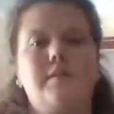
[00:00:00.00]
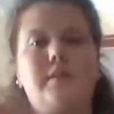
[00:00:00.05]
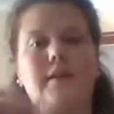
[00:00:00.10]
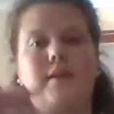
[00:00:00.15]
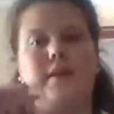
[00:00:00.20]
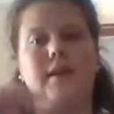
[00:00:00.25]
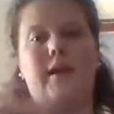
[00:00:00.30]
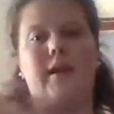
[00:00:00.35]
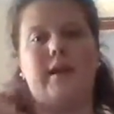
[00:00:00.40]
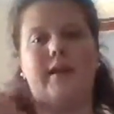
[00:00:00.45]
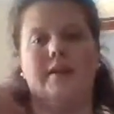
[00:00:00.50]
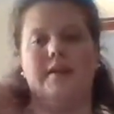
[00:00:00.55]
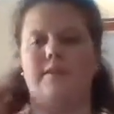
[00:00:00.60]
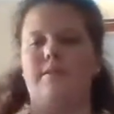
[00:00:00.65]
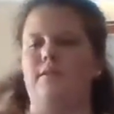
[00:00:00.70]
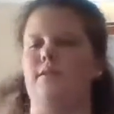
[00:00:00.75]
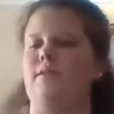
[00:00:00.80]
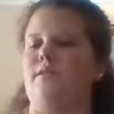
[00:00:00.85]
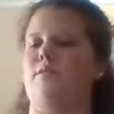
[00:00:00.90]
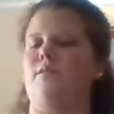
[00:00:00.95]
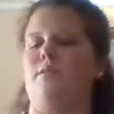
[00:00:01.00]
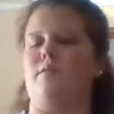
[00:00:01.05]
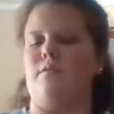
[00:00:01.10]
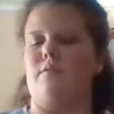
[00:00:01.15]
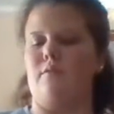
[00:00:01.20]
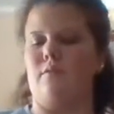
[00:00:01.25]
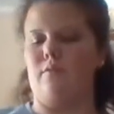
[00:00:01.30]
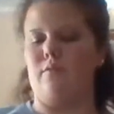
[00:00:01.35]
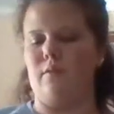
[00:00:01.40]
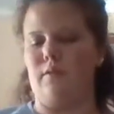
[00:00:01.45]
So hey guys,
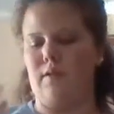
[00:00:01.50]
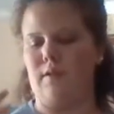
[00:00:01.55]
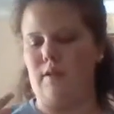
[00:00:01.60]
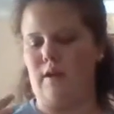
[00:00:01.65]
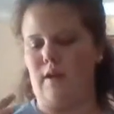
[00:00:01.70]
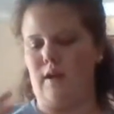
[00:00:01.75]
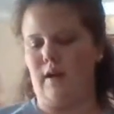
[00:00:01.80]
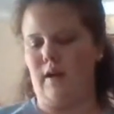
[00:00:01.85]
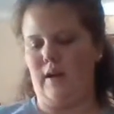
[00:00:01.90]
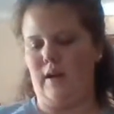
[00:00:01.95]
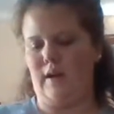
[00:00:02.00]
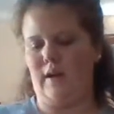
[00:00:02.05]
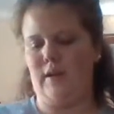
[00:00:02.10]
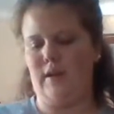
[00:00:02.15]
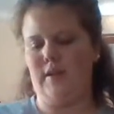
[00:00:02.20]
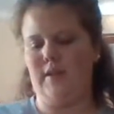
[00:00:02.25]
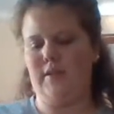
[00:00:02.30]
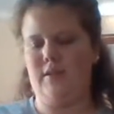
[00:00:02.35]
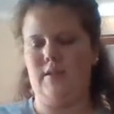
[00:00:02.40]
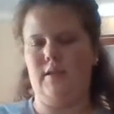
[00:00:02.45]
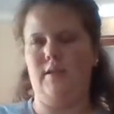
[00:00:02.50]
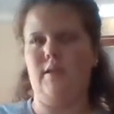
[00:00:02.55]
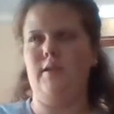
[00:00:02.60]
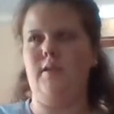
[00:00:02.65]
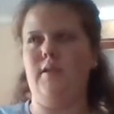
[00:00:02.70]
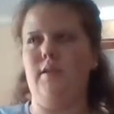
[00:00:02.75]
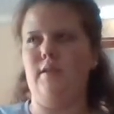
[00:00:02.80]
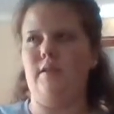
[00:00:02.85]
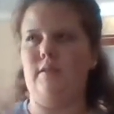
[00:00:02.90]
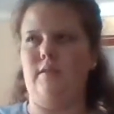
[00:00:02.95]
so I
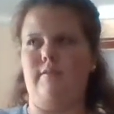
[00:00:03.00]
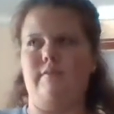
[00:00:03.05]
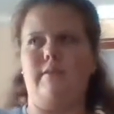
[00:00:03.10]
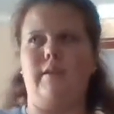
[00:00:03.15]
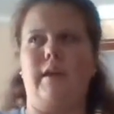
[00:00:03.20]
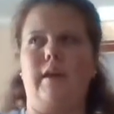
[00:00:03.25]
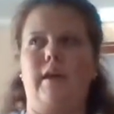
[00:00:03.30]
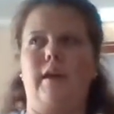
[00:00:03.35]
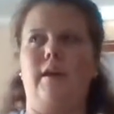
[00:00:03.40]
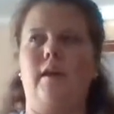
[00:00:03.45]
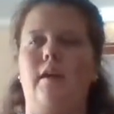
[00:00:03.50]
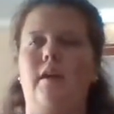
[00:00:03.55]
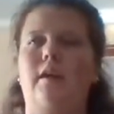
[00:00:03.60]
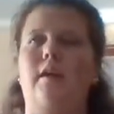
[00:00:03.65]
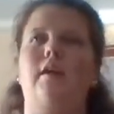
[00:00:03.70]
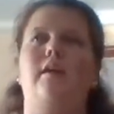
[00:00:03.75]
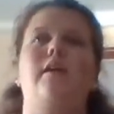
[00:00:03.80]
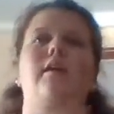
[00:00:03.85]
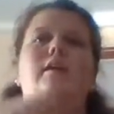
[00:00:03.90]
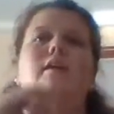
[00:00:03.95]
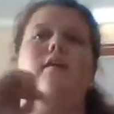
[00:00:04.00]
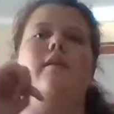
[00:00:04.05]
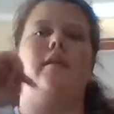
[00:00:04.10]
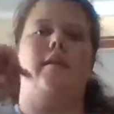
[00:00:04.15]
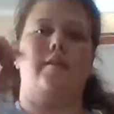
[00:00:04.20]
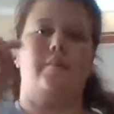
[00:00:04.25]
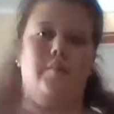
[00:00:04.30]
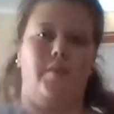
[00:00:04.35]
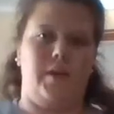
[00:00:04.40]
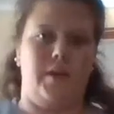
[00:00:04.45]
didn't take
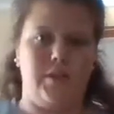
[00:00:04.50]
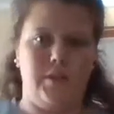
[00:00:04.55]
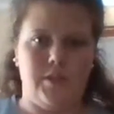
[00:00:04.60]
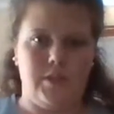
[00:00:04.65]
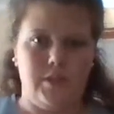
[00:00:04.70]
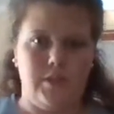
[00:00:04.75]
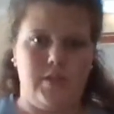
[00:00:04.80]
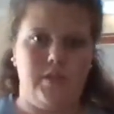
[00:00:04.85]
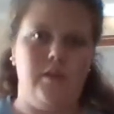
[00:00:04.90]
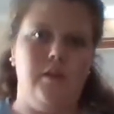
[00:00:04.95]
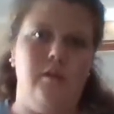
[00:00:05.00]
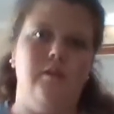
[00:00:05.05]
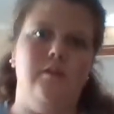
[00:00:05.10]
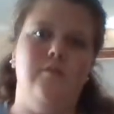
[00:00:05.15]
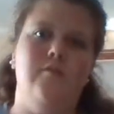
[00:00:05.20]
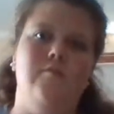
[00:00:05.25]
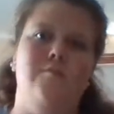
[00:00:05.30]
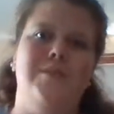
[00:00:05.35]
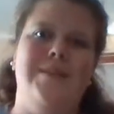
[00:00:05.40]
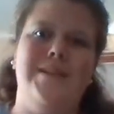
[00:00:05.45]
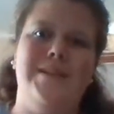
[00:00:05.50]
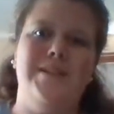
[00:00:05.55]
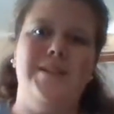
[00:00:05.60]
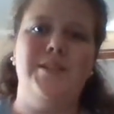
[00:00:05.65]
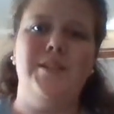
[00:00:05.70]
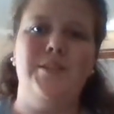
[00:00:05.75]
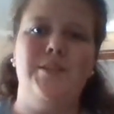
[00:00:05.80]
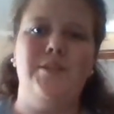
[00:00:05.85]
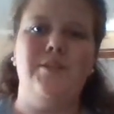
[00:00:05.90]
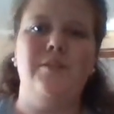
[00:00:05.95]
a picture of my
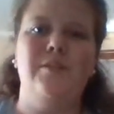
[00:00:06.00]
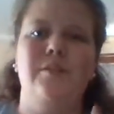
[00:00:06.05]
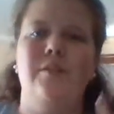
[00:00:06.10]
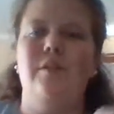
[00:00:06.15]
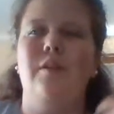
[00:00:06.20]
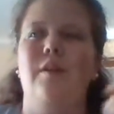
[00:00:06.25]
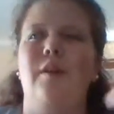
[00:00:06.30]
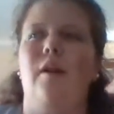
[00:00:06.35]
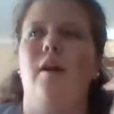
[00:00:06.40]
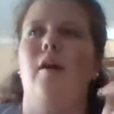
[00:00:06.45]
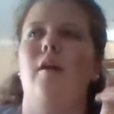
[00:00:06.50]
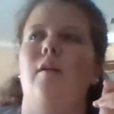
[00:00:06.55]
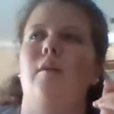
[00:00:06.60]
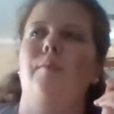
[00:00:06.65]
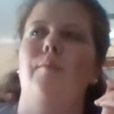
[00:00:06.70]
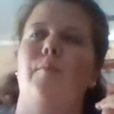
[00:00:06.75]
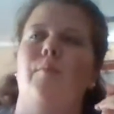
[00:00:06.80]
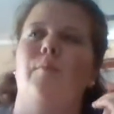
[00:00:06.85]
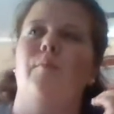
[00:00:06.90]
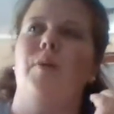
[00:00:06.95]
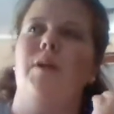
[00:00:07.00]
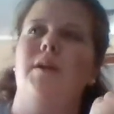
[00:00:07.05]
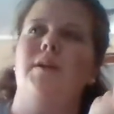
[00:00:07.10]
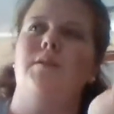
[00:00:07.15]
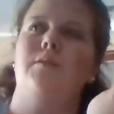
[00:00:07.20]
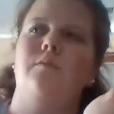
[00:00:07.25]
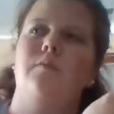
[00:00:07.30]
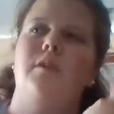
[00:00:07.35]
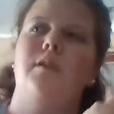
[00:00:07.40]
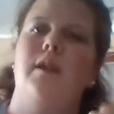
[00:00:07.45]
dinner
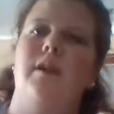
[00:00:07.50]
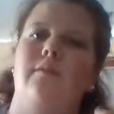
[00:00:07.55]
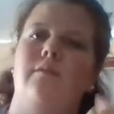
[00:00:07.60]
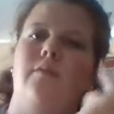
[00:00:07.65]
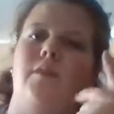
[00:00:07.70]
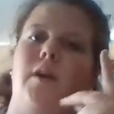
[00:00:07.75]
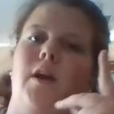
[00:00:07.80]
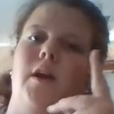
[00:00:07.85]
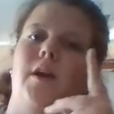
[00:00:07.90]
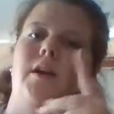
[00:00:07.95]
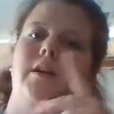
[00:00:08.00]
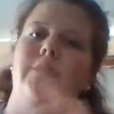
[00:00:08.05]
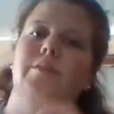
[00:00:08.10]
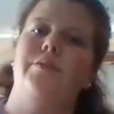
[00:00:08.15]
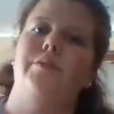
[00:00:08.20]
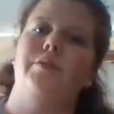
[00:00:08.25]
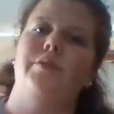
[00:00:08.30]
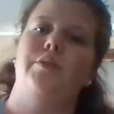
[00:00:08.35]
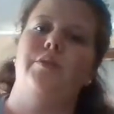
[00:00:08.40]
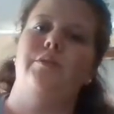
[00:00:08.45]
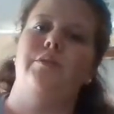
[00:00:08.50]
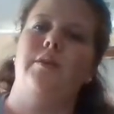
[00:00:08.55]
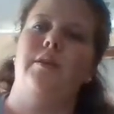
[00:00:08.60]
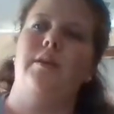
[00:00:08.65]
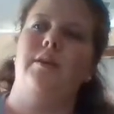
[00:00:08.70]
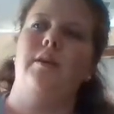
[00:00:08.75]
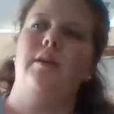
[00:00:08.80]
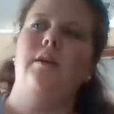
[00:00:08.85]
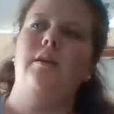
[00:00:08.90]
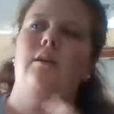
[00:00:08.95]
because one, I forgot, and two,
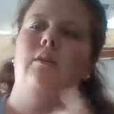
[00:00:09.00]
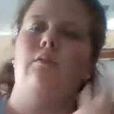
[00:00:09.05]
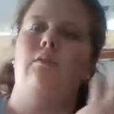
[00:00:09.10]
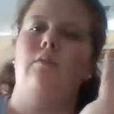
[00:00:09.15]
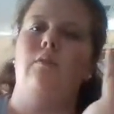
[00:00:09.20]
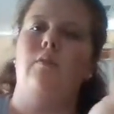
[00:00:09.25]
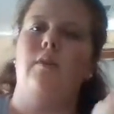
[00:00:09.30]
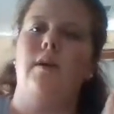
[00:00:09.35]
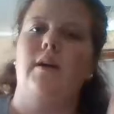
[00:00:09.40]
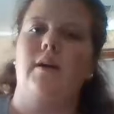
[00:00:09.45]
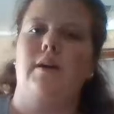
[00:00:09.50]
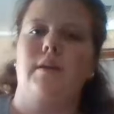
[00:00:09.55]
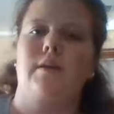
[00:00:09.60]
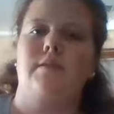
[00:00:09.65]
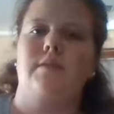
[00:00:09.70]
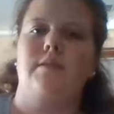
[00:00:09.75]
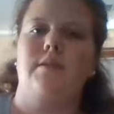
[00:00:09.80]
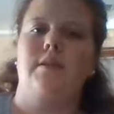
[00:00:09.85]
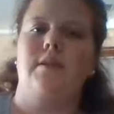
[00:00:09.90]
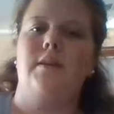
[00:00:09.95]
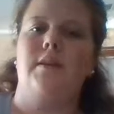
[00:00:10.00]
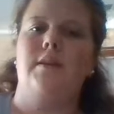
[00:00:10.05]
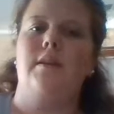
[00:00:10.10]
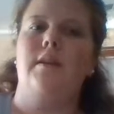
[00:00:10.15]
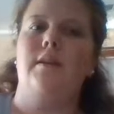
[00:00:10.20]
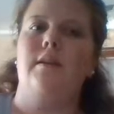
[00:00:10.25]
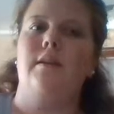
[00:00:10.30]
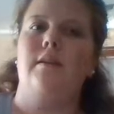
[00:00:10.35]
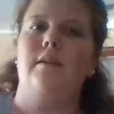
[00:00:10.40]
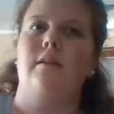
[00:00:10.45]
like we went out to
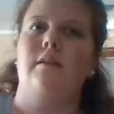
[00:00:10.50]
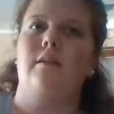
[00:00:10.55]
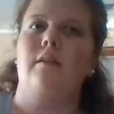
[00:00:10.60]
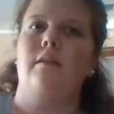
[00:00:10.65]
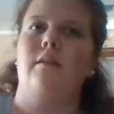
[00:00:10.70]
eat.